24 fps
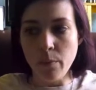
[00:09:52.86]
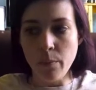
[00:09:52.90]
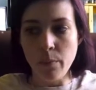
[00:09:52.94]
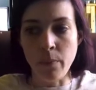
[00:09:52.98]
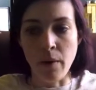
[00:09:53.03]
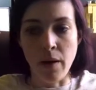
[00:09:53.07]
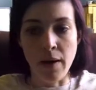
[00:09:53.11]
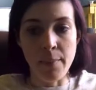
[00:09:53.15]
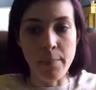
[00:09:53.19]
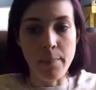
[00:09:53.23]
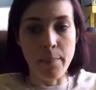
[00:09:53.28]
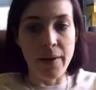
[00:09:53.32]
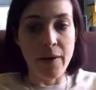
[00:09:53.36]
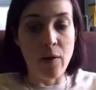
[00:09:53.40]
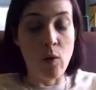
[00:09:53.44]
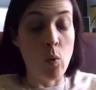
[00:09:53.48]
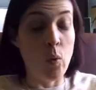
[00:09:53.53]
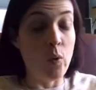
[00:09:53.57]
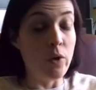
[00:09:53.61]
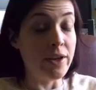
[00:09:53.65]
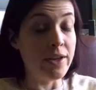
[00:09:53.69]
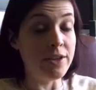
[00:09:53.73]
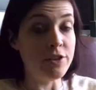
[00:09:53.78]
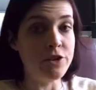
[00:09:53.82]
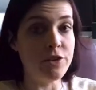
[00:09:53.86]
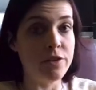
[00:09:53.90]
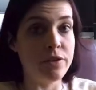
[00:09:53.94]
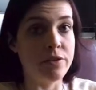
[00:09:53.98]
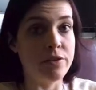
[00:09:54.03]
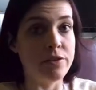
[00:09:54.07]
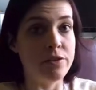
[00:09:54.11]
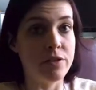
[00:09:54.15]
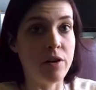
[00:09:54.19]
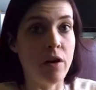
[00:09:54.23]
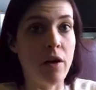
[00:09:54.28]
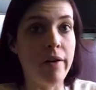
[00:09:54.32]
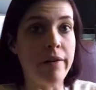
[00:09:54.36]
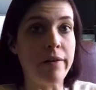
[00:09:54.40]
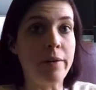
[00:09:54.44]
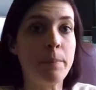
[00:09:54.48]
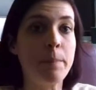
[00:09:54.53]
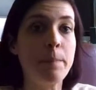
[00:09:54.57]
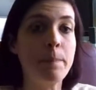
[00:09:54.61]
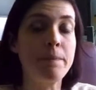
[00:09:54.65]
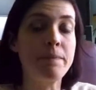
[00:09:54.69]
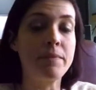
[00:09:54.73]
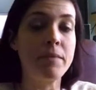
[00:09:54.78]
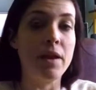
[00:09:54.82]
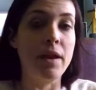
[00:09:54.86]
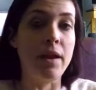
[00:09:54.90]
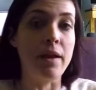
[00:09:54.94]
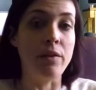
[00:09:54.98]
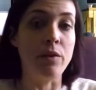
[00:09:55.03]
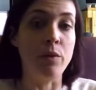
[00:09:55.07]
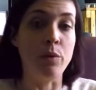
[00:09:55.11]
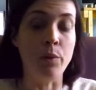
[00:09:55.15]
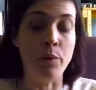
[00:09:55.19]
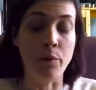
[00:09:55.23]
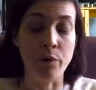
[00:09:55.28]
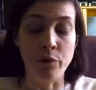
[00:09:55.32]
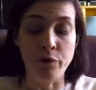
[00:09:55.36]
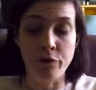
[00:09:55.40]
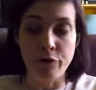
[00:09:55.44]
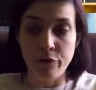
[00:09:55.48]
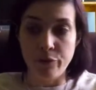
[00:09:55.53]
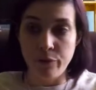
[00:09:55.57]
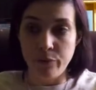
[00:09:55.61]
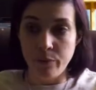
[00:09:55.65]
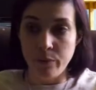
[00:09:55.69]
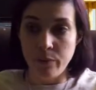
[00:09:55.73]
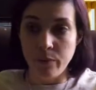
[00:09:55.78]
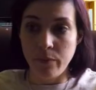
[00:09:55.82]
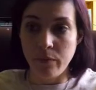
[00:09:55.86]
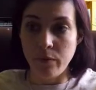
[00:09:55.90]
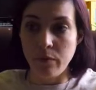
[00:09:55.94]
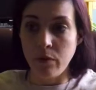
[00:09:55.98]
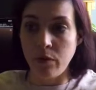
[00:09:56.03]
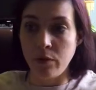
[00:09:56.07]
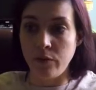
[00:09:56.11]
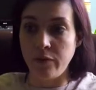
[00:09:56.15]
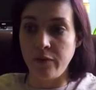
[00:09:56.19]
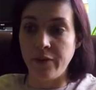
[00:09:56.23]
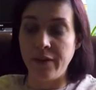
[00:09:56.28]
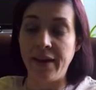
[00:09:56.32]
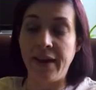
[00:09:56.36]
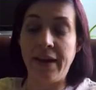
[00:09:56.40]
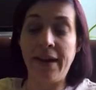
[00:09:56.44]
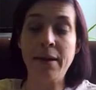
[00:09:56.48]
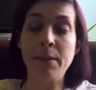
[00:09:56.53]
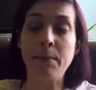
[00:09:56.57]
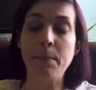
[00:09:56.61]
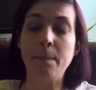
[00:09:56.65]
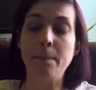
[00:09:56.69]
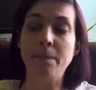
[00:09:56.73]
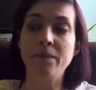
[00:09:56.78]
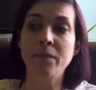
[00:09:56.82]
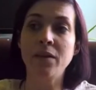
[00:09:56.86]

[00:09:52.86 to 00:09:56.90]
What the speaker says: But my whole kitchen is gone, and the roof over that.